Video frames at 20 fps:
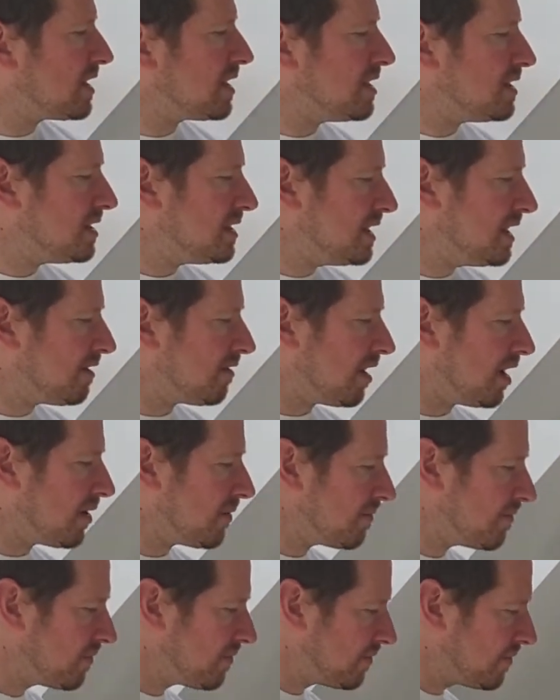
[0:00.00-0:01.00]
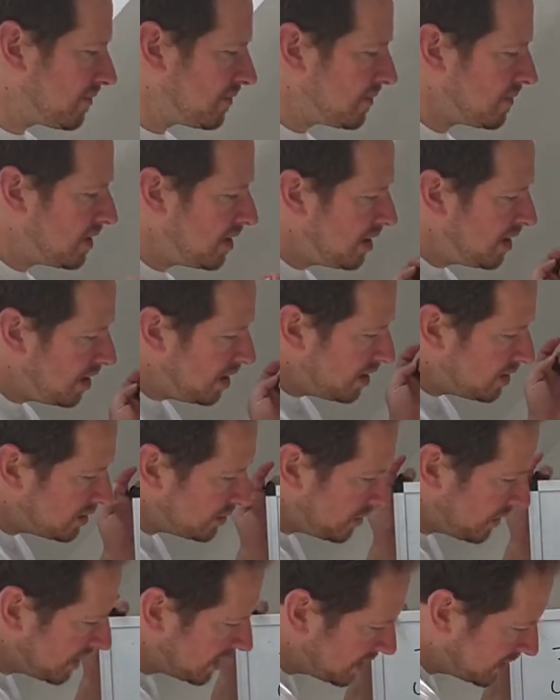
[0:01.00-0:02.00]
than 0. So
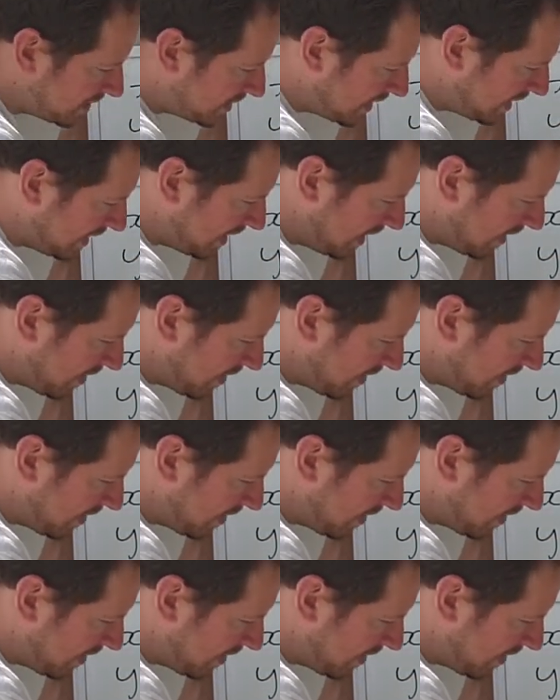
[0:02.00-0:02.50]
we can see